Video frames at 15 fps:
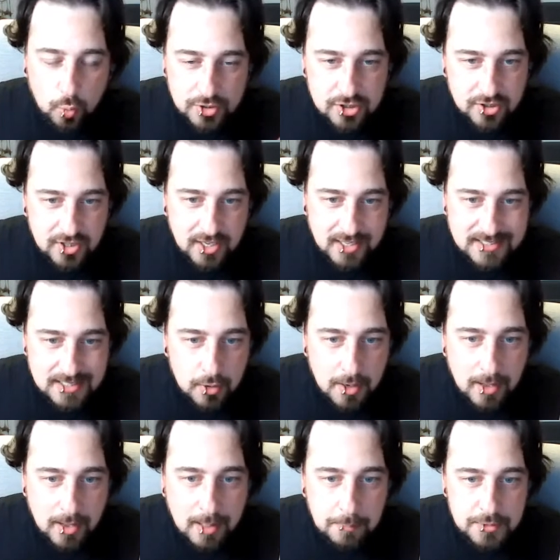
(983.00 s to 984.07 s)
What's your thing? I said, I want
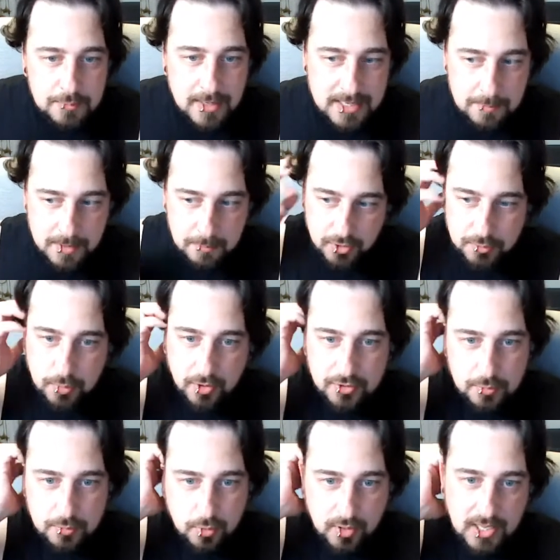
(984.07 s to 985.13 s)
to help as many people as
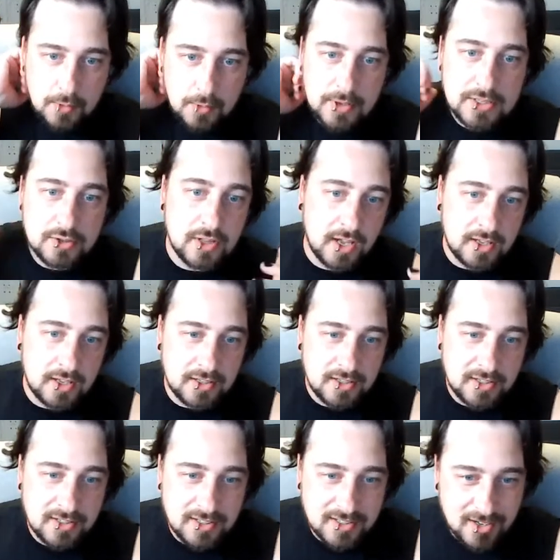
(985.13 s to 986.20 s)
possible. How do I do that?
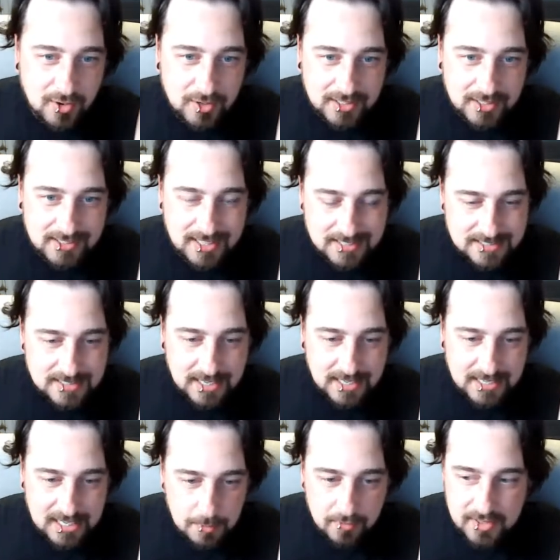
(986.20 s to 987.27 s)
You know, like that's the thing. I
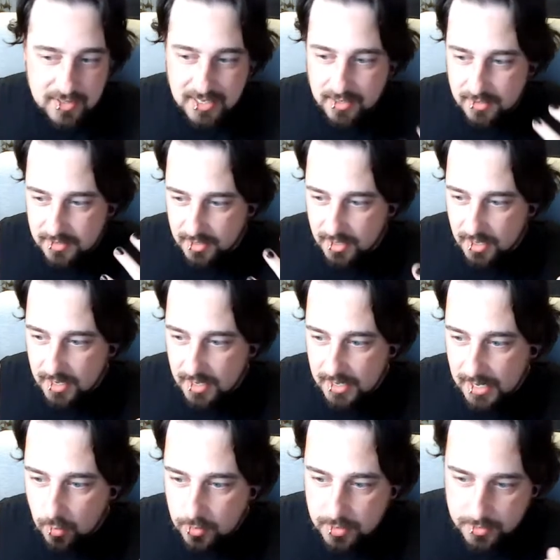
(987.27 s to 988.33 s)
get up every day and I think,
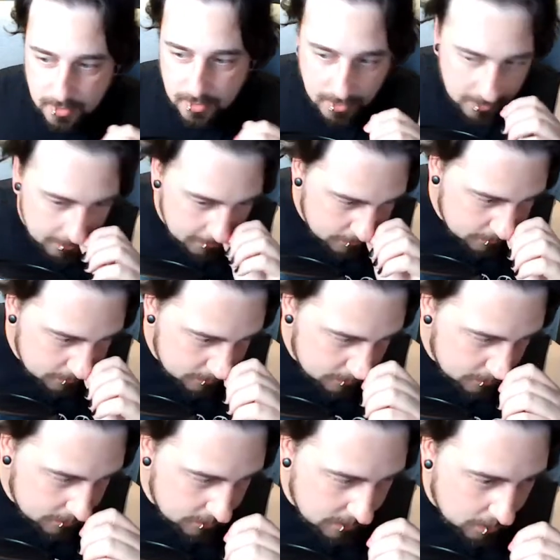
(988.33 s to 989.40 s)
how can I,
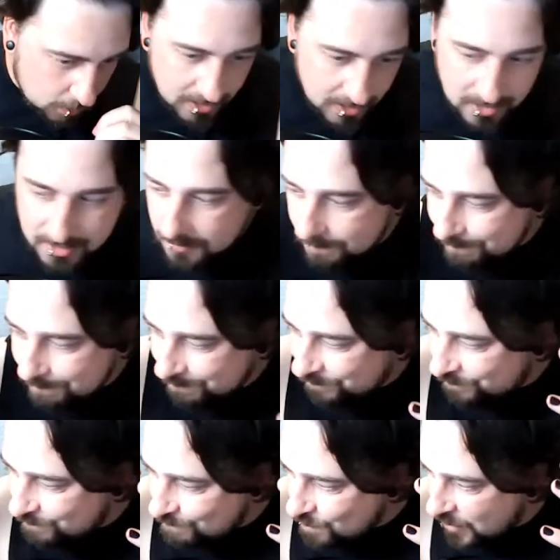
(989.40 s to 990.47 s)
how can I
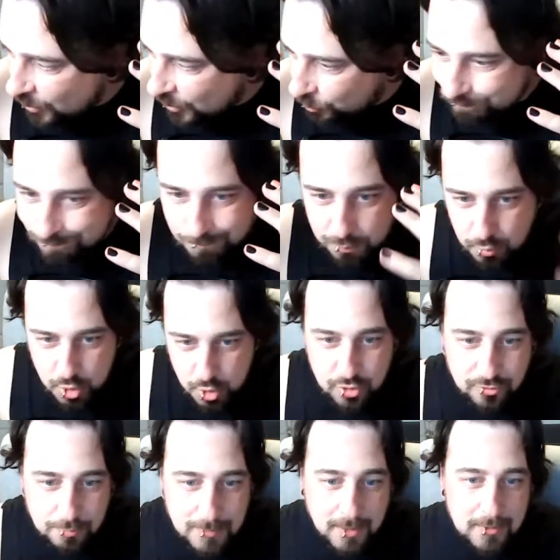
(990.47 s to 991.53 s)
you know move
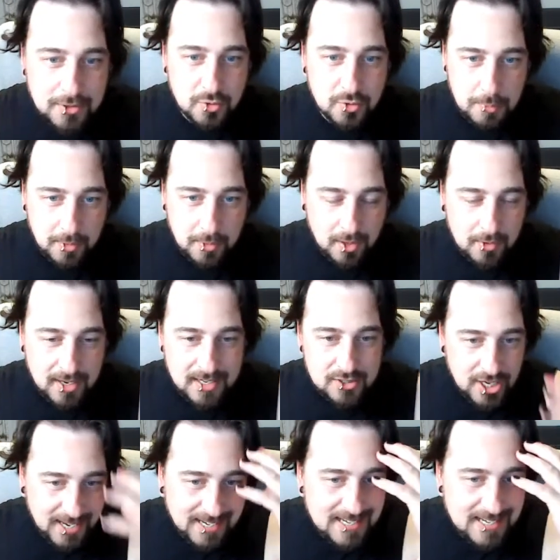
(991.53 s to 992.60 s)
mountains for people how can i
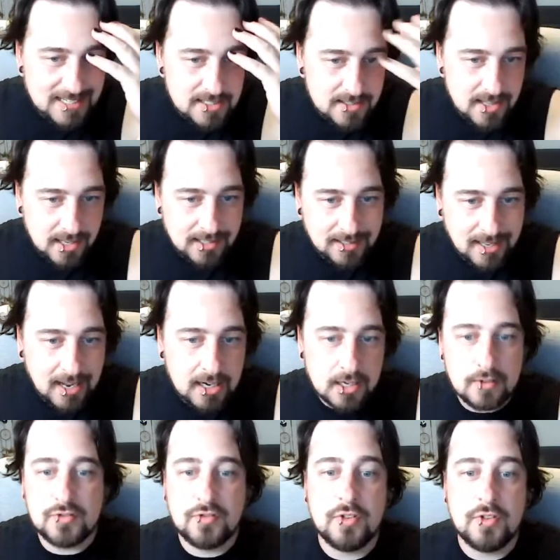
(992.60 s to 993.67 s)
change their
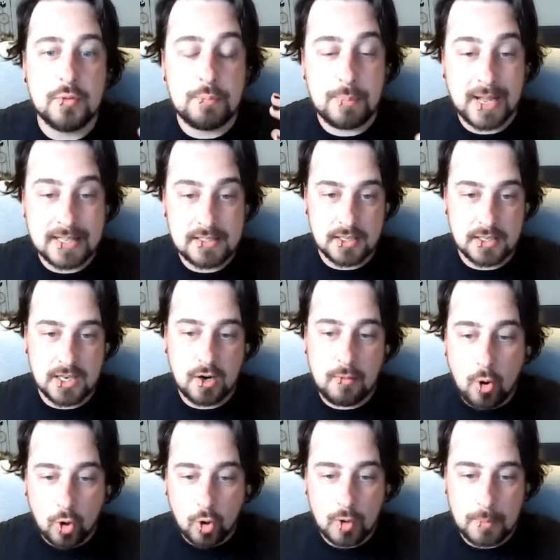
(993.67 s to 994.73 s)
lives for the better you know
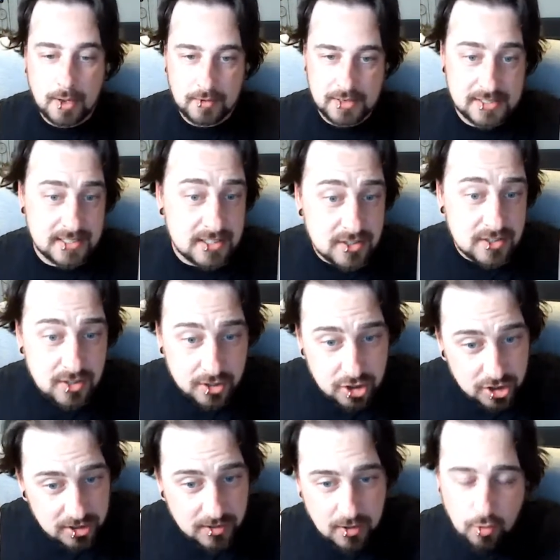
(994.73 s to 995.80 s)
all about this and it's not
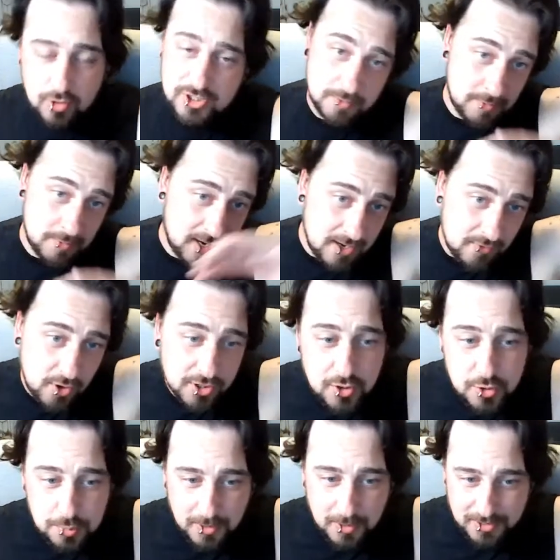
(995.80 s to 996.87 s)
just in autism i've got
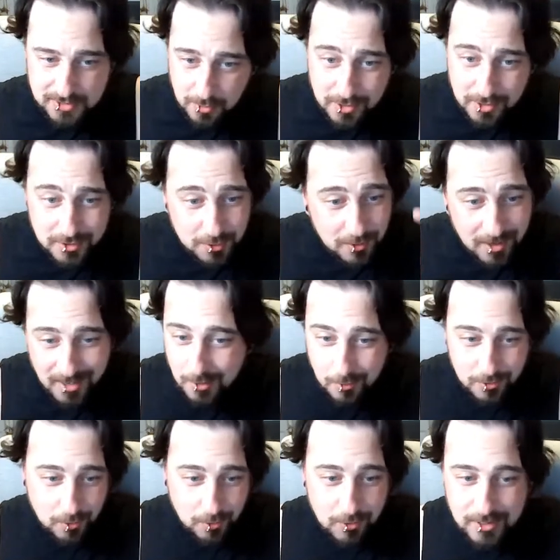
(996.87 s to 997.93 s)
huge plans i want to do
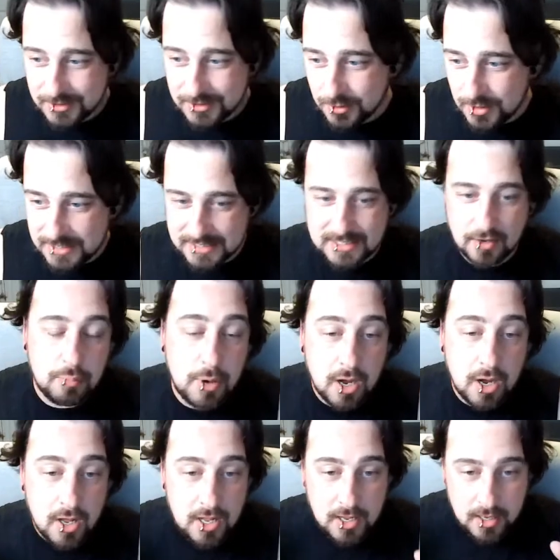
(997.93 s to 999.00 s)
with all kinds of crazy stuff
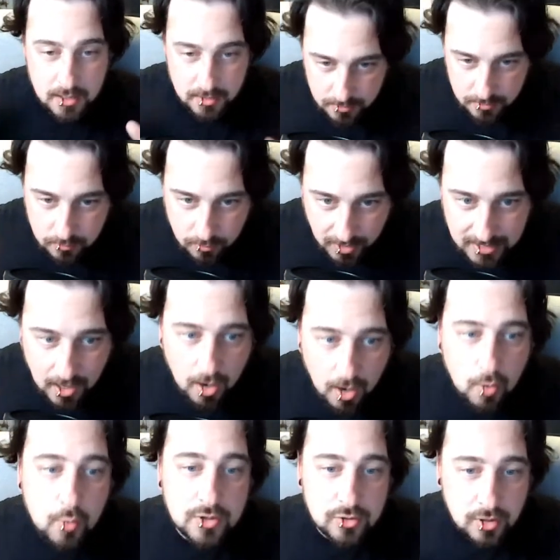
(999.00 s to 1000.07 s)
but right now
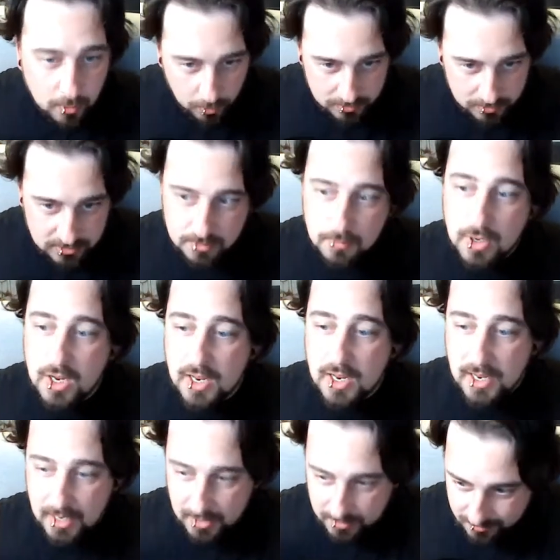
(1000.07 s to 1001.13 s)
we're talking about autism
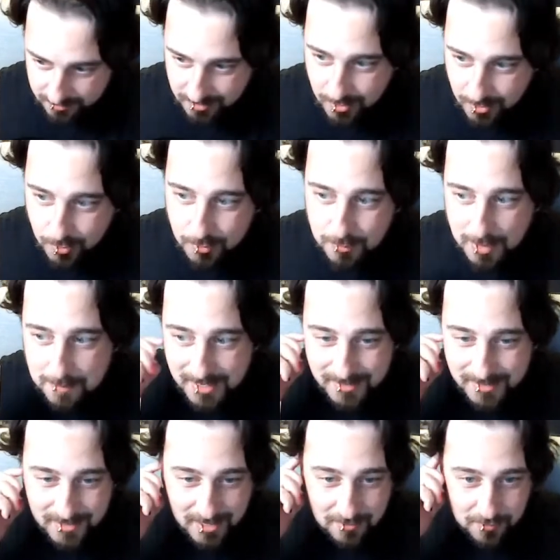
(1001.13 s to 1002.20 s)
and you know my main
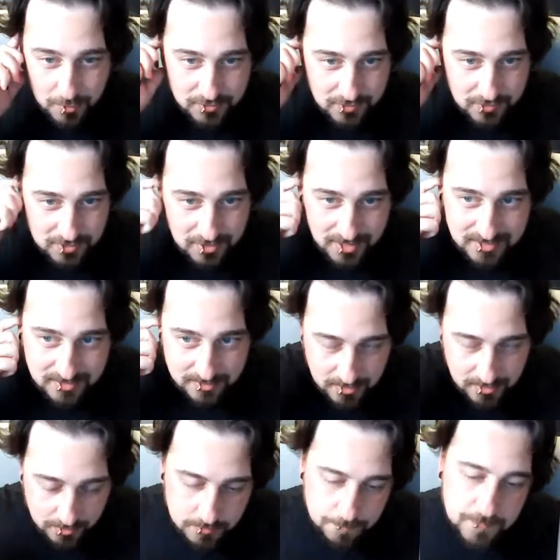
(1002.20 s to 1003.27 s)
kind of focus of interest is
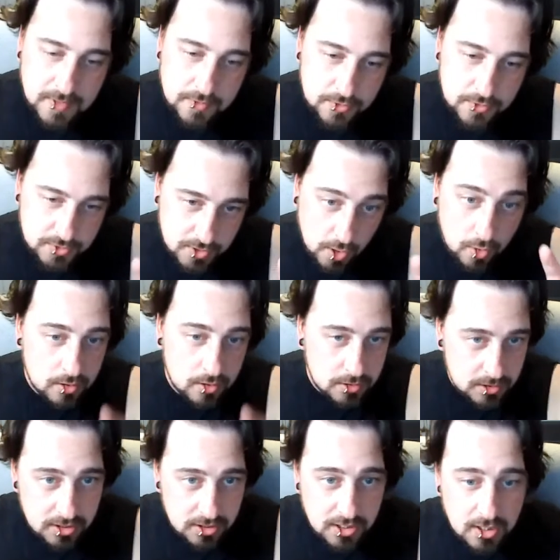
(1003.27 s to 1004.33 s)
this so
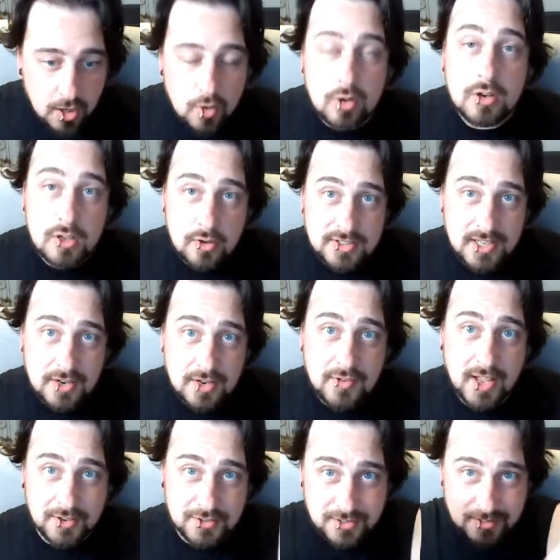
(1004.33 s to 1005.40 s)
just so you know you're in safe
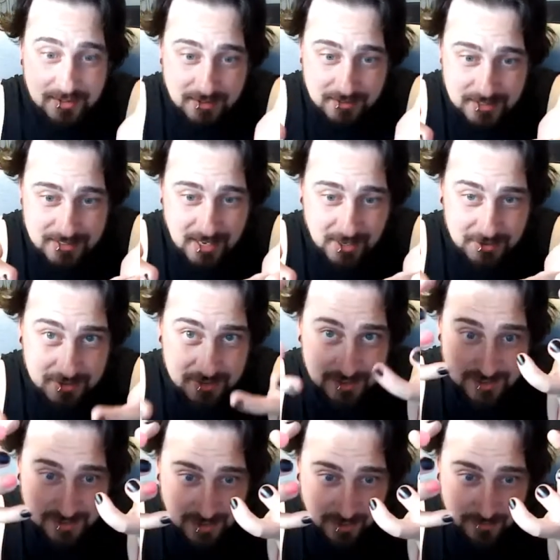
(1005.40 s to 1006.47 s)
hands these hands
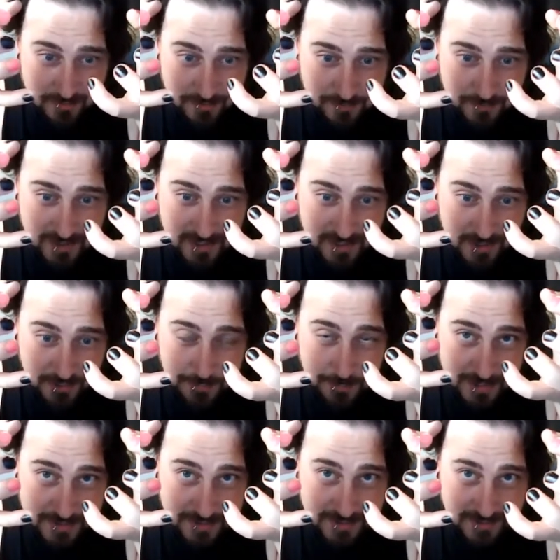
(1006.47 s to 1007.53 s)
that have fingernails
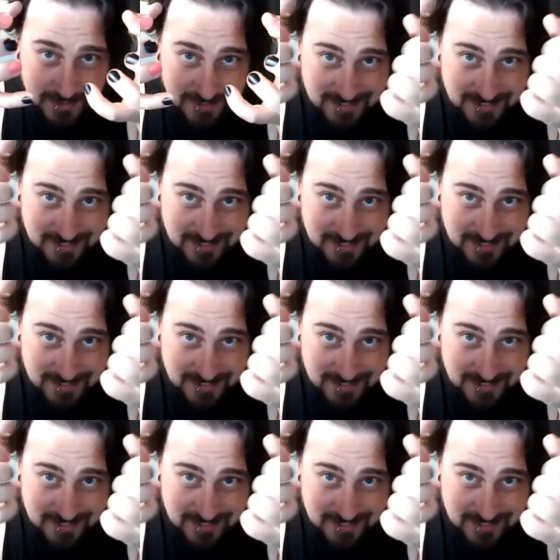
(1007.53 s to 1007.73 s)
painted